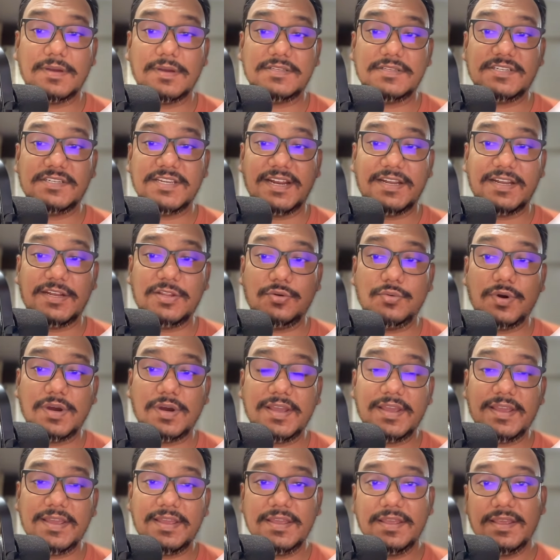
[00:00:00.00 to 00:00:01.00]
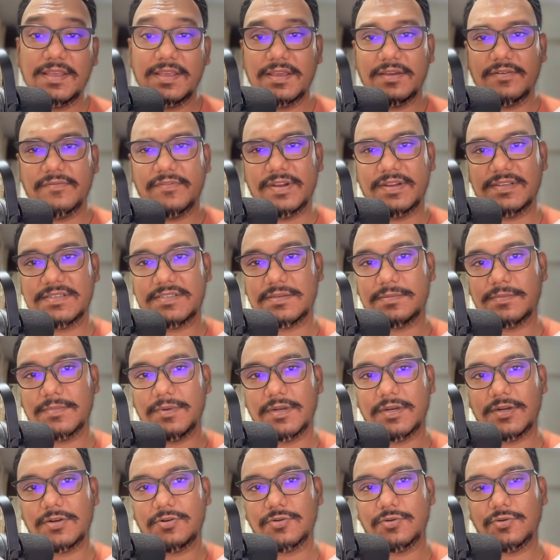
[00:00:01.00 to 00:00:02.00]
chat UI very
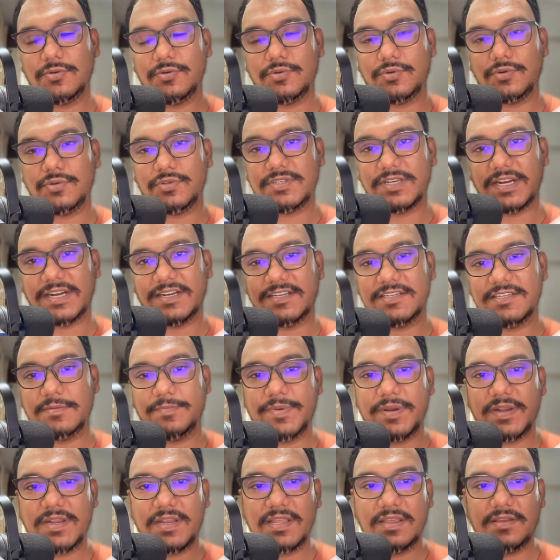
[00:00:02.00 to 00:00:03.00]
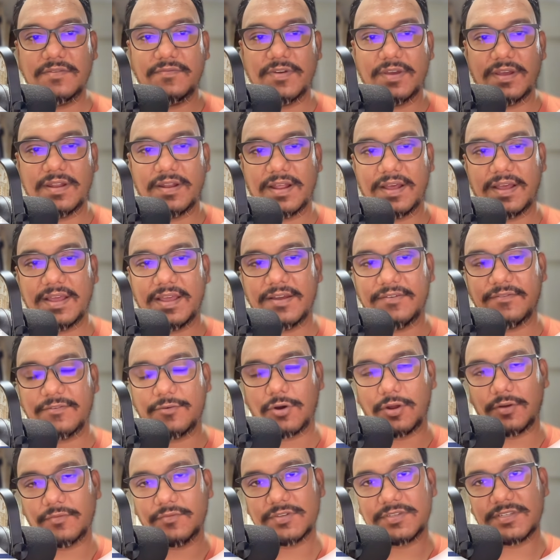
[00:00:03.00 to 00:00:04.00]
similar to Chat GPT, where I have
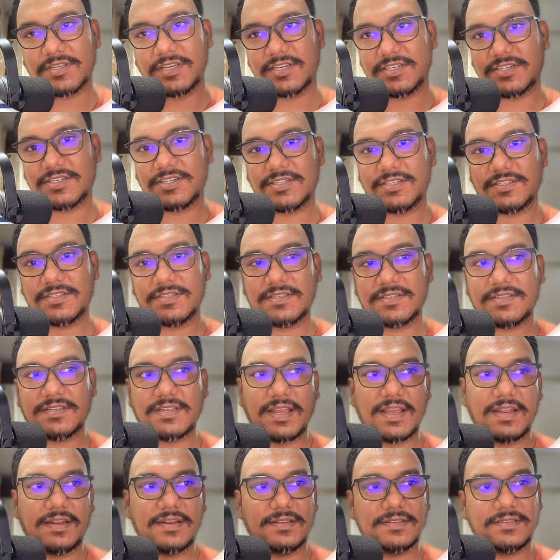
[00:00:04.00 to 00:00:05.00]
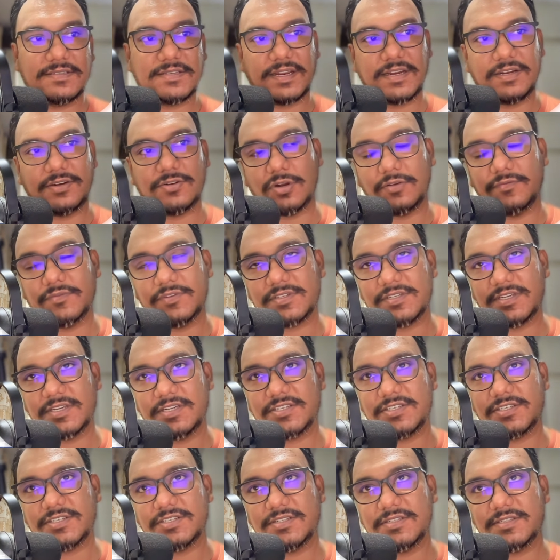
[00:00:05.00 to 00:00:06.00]
conversations, and inside
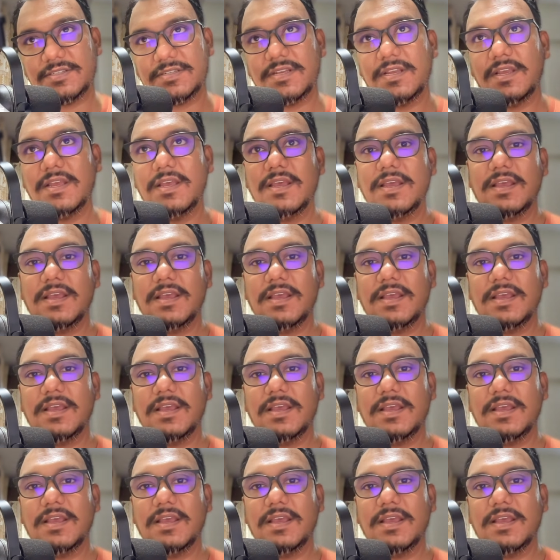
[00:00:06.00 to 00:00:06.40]
conversations,